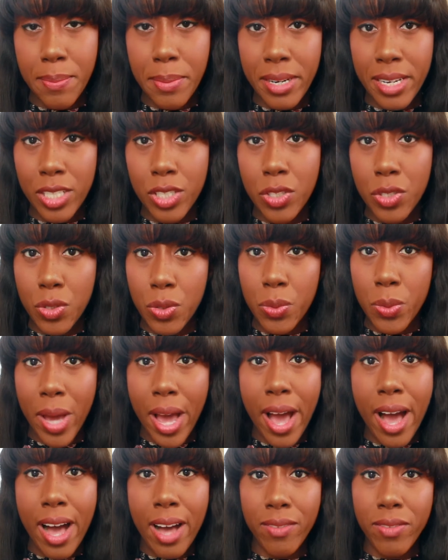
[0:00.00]
but I do
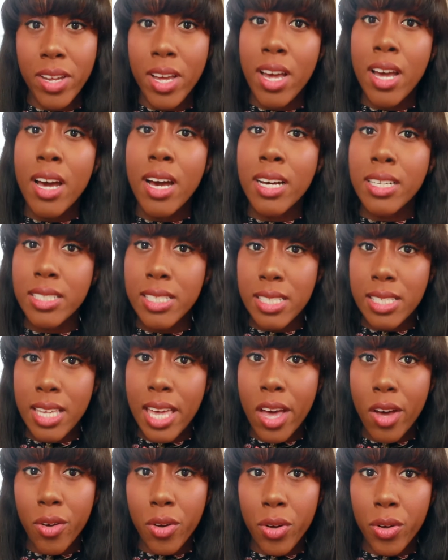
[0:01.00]
have a
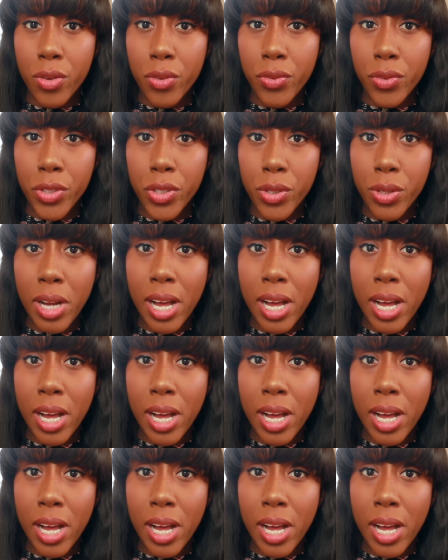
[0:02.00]
discount code for you